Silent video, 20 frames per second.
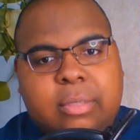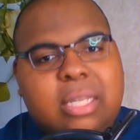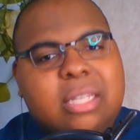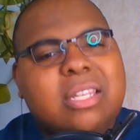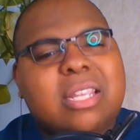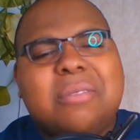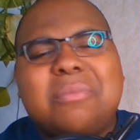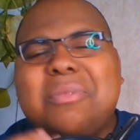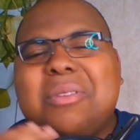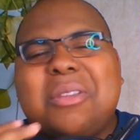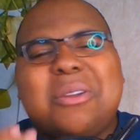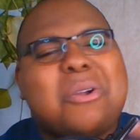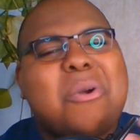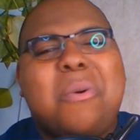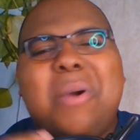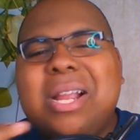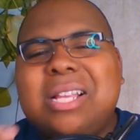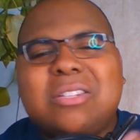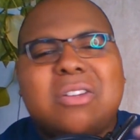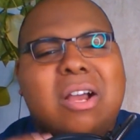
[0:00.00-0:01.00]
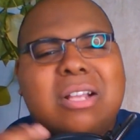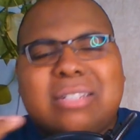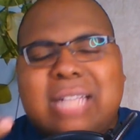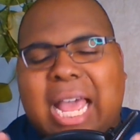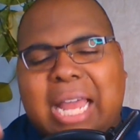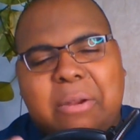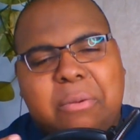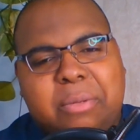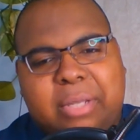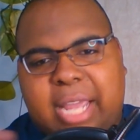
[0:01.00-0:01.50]
The coin toss, I
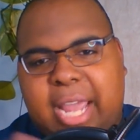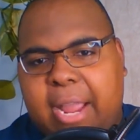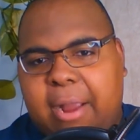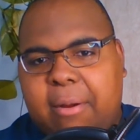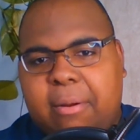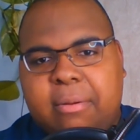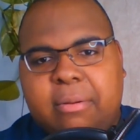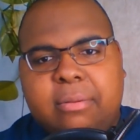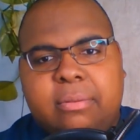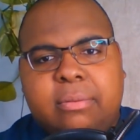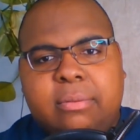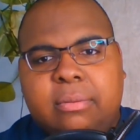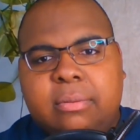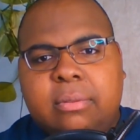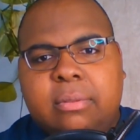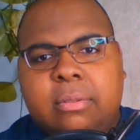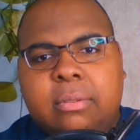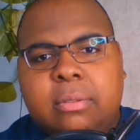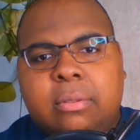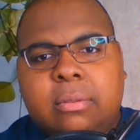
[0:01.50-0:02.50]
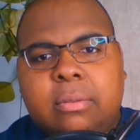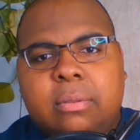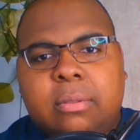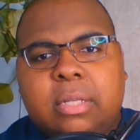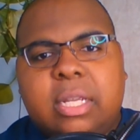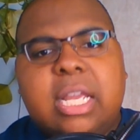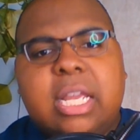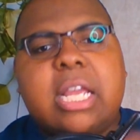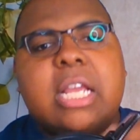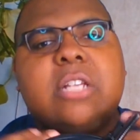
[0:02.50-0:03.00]
don't care.
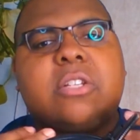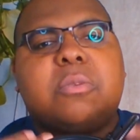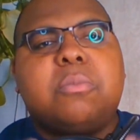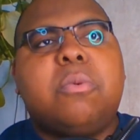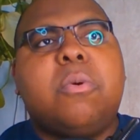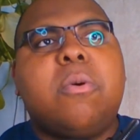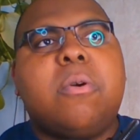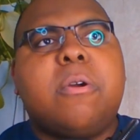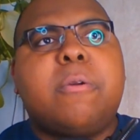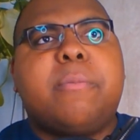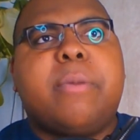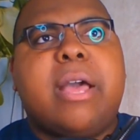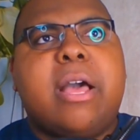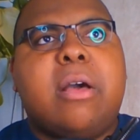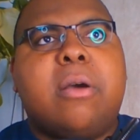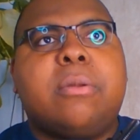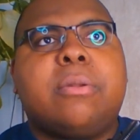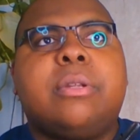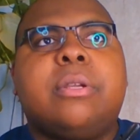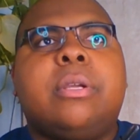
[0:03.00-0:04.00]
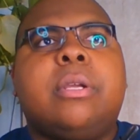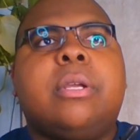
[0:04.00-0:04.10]
It's more about,